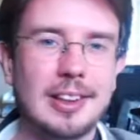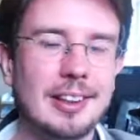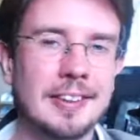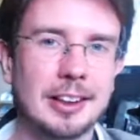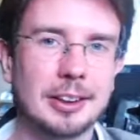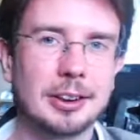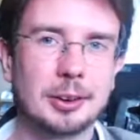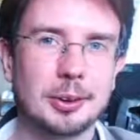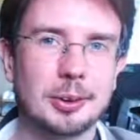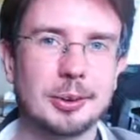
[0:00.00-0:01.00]
They'll
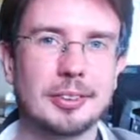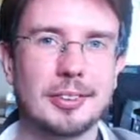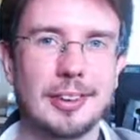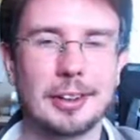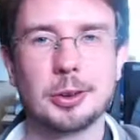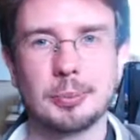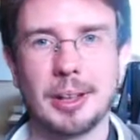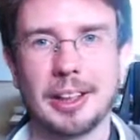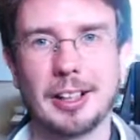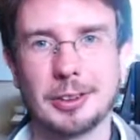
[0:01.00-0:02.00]
include their two main
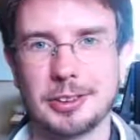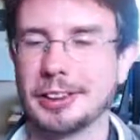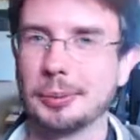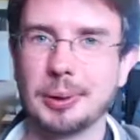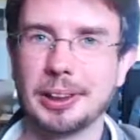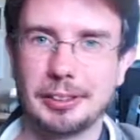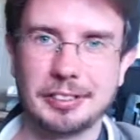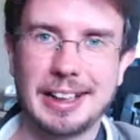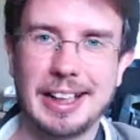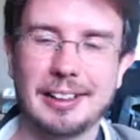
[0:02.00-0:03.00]
characters and then completely
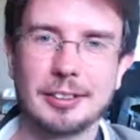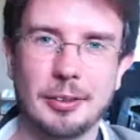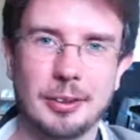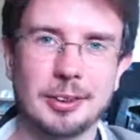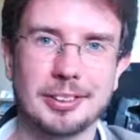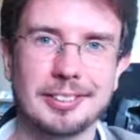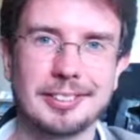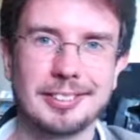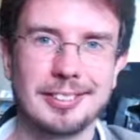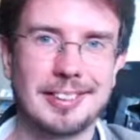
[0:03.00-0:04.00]
forget
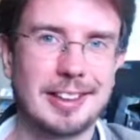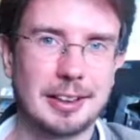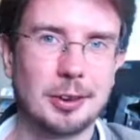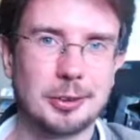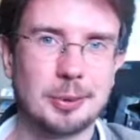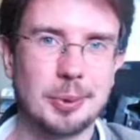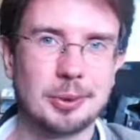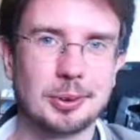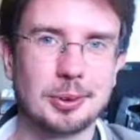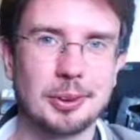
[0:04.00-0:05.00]
they're not supposed to
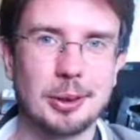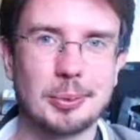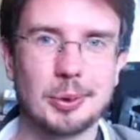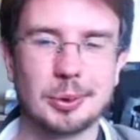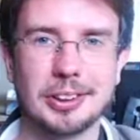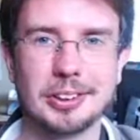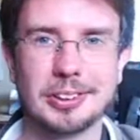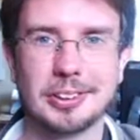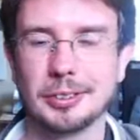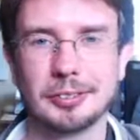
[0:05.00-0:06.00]
include any more creatures, and
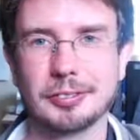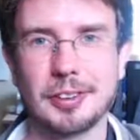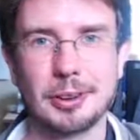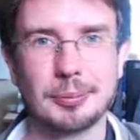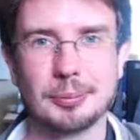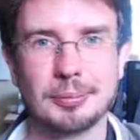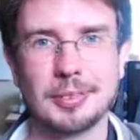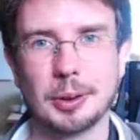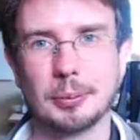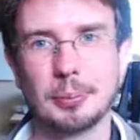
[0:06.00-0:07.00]
you'll find them,
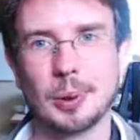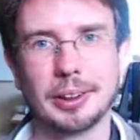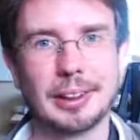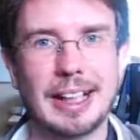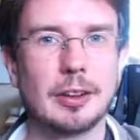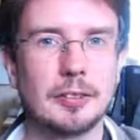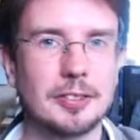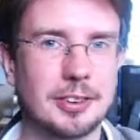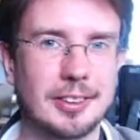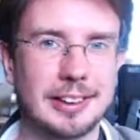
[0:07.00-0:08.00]
pulling elves
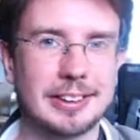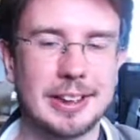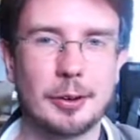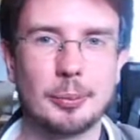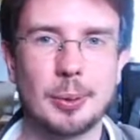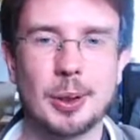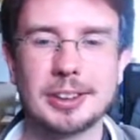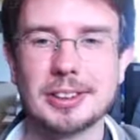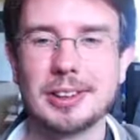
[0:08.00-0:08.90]
and things out of the box.